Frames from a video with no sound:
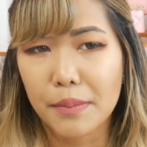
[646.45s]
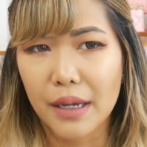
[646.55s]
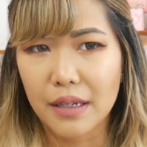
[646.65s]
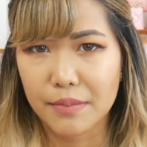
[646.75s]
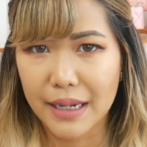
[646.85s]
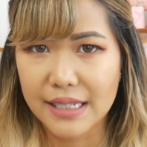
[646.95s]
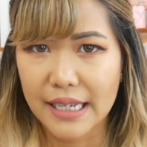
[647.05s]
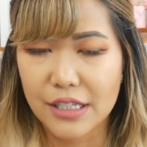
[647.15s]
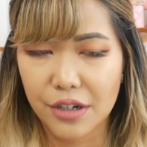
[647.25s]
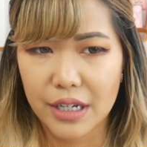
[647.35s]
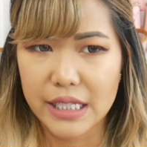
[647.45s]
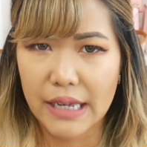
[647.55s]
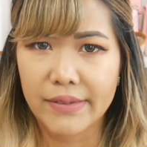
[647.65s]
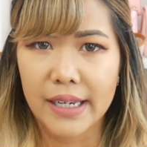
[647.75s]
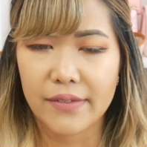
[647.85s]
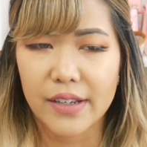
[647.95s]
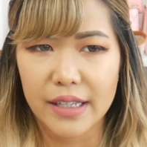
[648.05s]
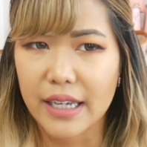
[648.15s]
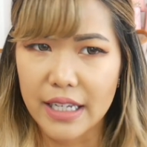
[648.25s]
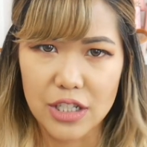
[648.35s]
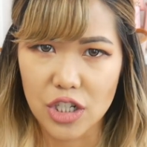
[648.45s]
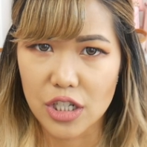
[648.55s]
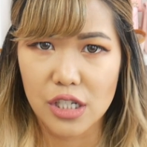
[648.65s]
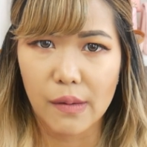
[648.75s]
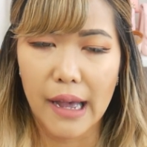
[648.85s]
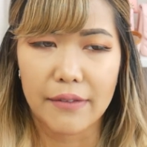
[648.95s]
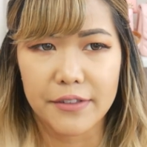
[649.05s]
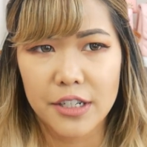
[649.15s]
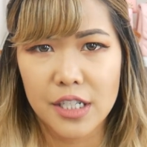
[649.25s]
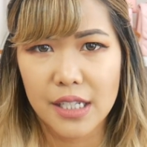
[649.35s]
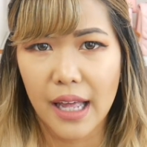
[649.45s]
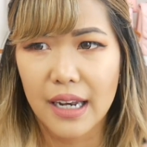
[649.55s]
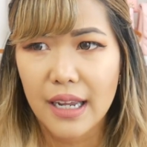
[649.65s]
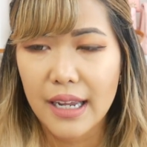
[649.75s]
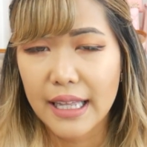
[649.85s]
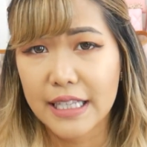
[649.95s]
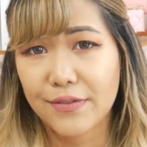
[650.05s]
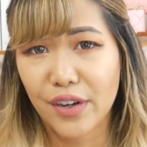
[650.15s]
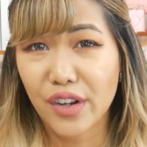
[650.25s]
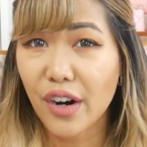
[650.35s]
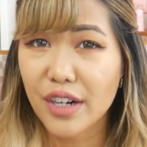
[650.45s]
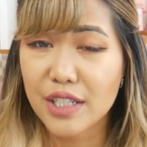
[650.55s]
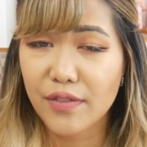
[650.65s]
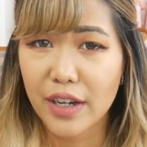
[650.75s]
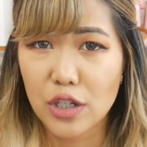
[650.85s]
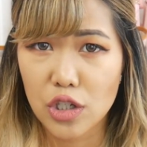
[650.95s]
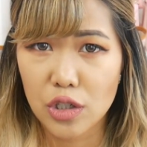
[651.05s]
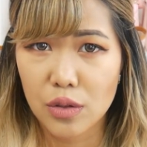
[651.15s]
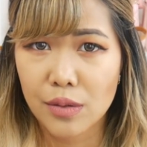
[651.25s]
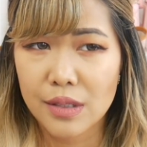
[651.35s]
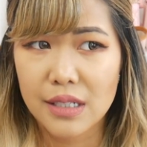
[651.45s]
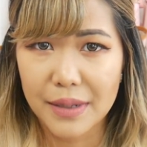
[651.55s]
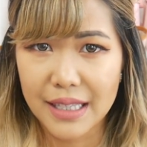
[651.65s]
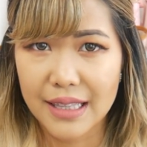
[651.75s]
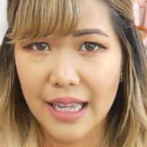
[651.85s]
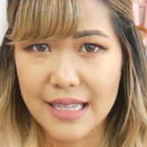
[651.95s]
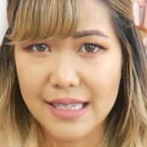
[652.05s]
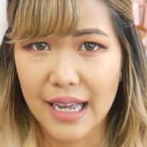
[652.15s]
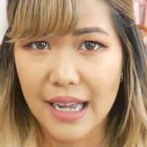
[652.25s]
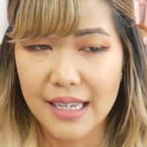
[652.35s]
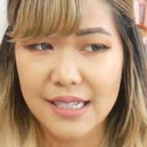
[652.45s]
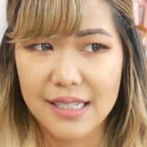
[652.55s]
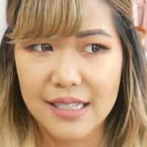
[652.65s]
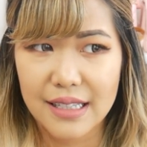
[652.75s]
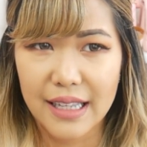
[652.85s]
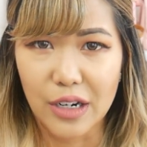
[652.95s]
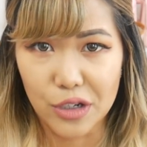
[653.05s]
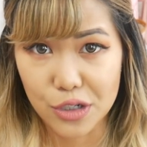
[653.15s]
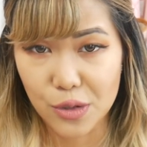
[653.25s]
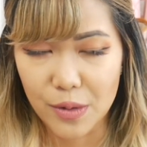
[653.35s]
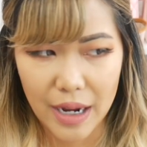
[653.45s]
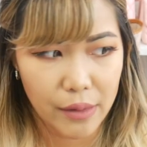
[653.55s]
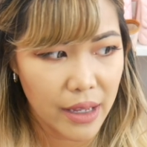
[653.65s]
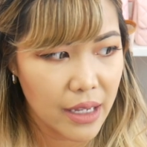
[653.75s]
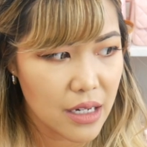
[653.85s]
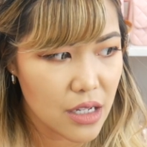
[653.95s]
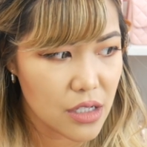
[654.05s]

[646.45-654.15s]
But my size 37, I feel like, is just so average that it's very hard to find shoes in that size that aren't sold out yet.